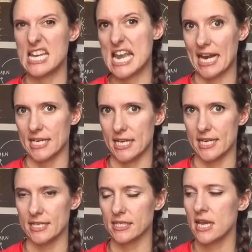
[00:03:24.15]

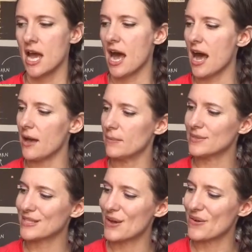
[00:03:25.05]
nineties.
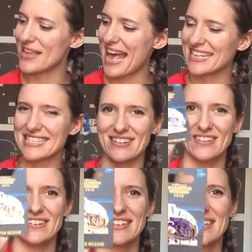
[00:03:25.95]
Um, so yeah, so